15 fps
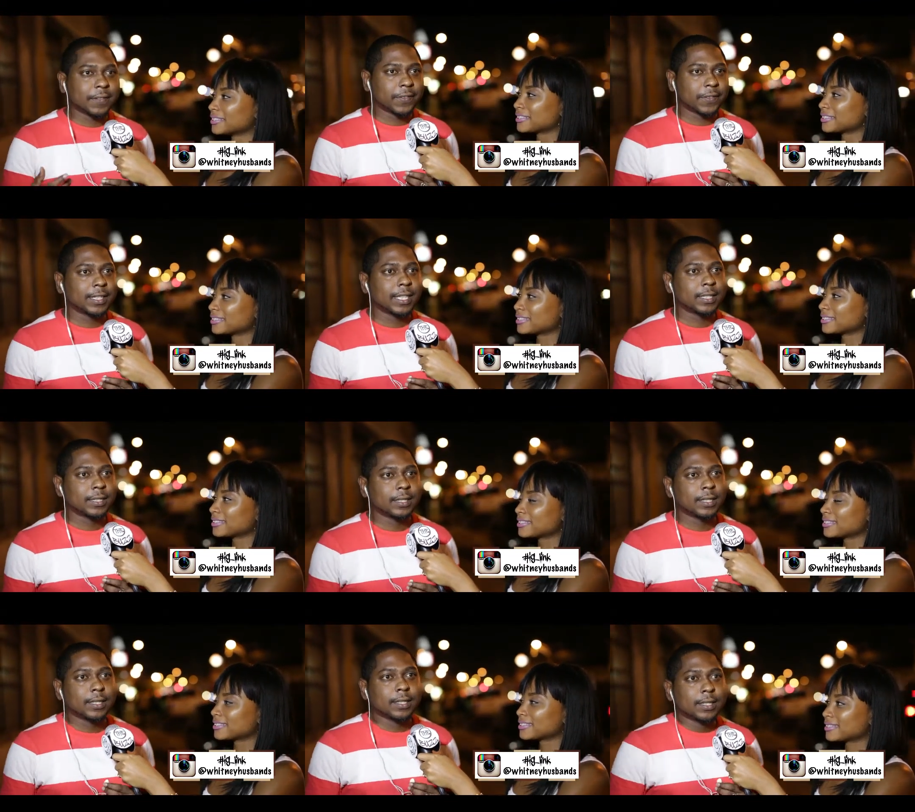Speaker 1: different that
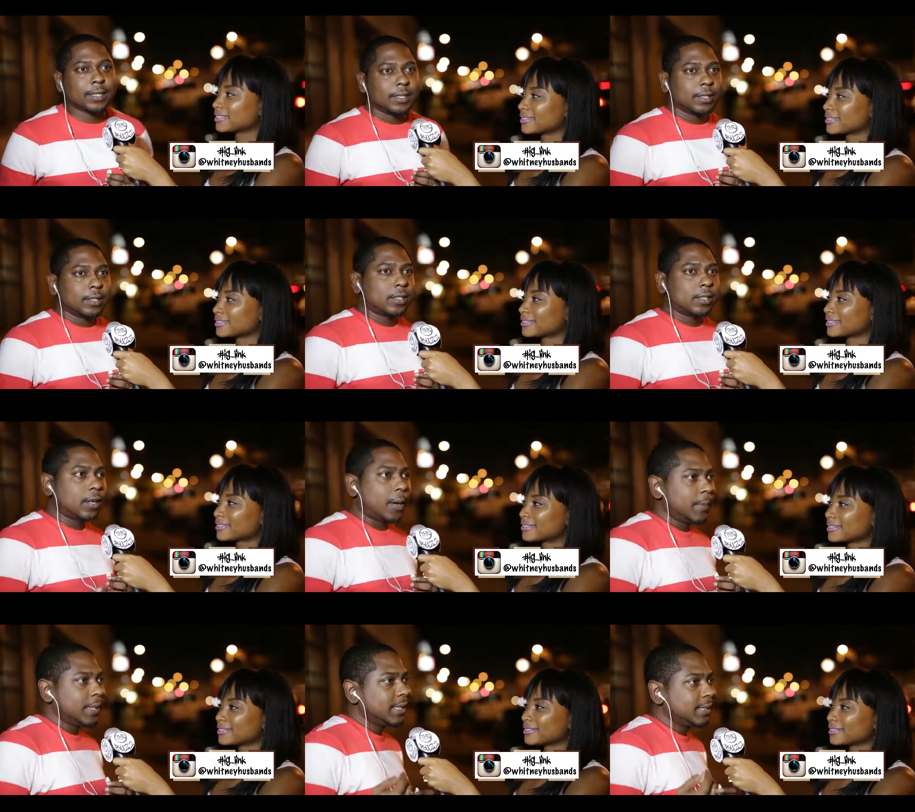
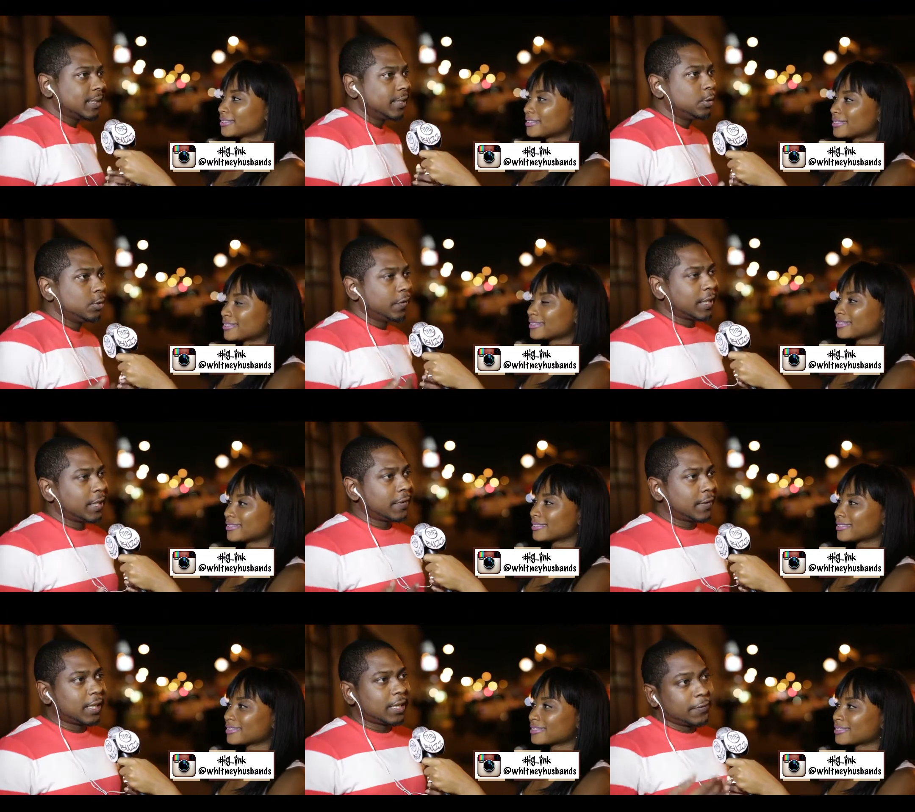coming into the new
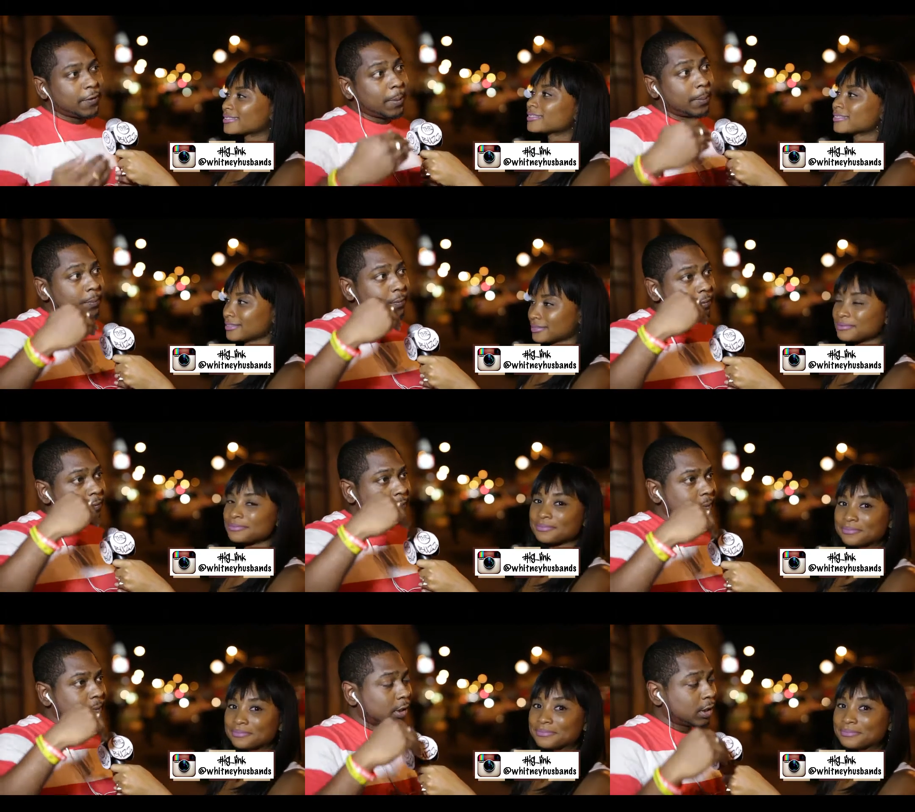flavor from
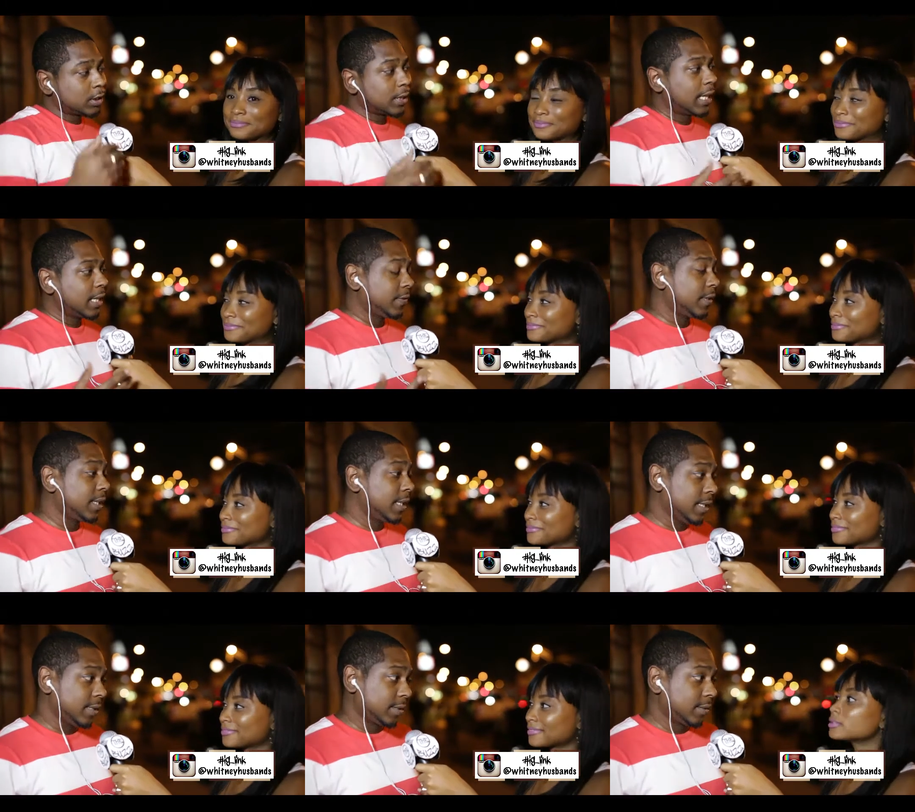because Carnival
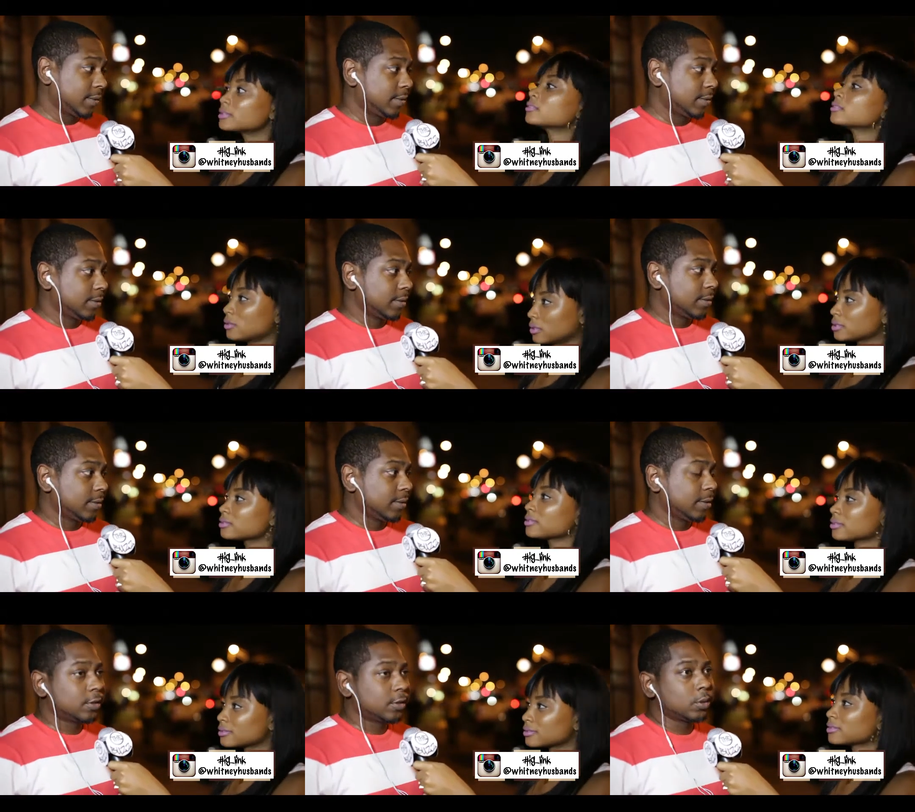late.
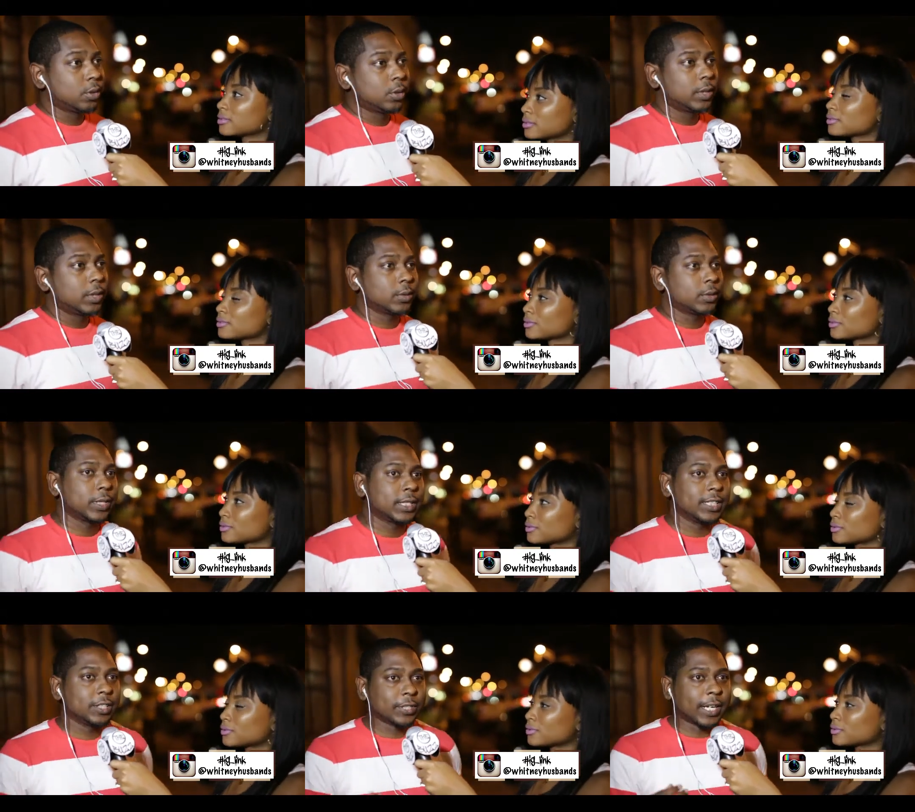So what
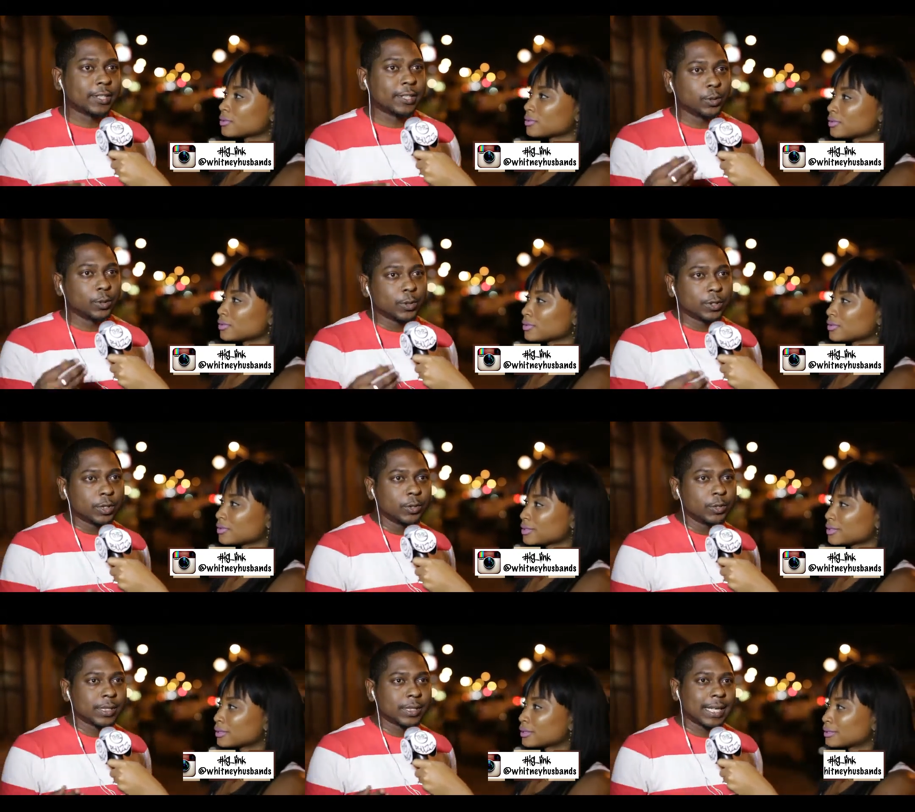what he's trying to do is
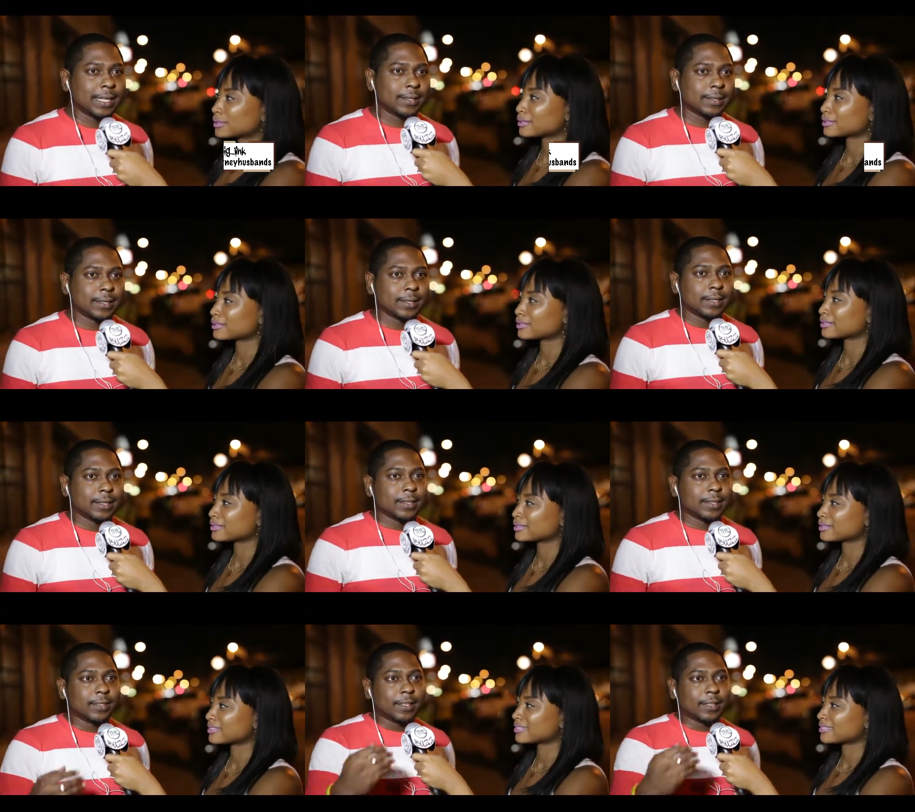use like
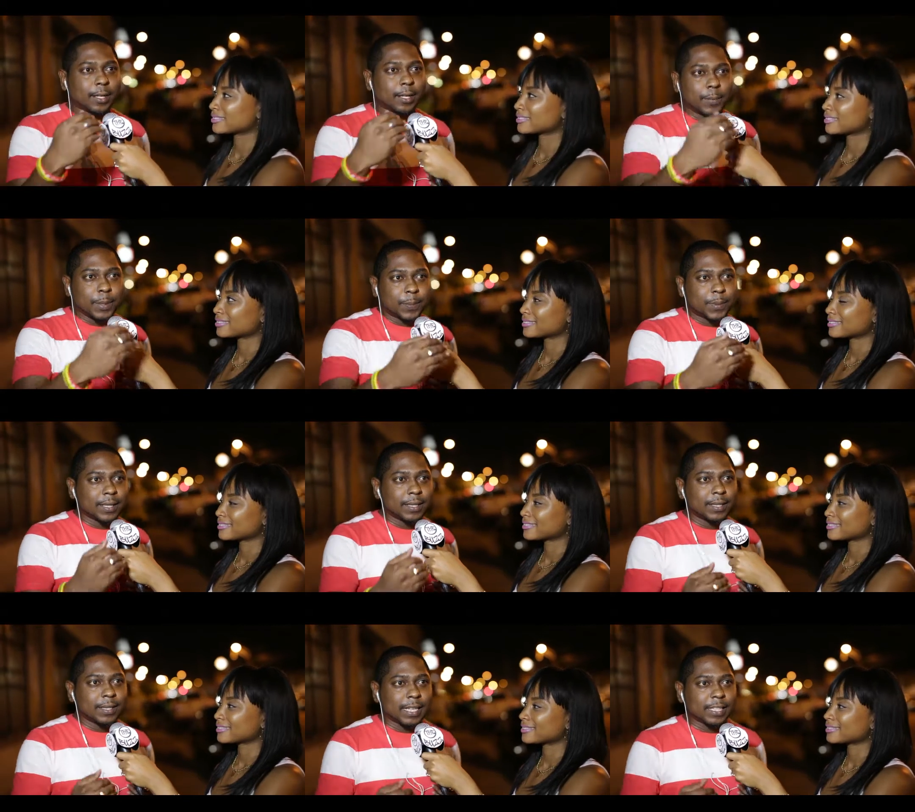other people